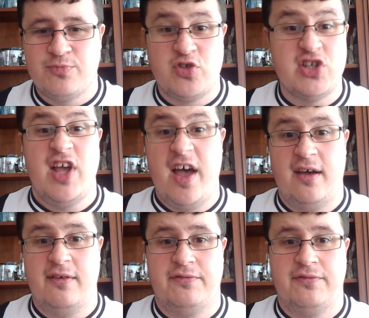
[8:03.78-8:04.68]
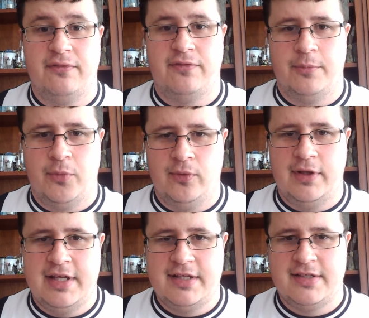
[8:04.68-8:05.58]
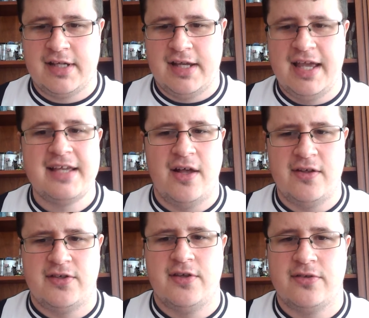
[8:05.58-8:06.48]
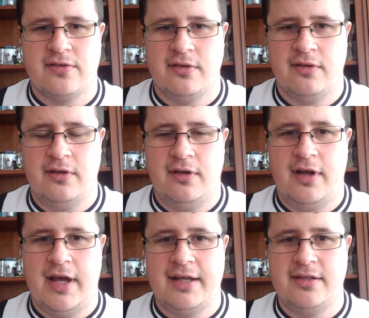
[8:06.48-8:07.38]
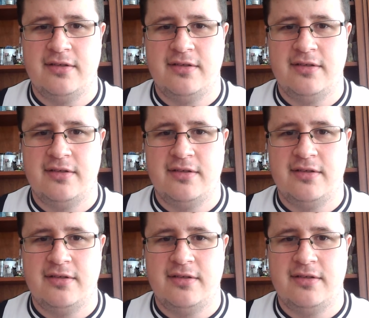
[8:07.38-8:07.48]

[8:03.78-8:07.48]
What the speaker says: and deserve from all of this is answers.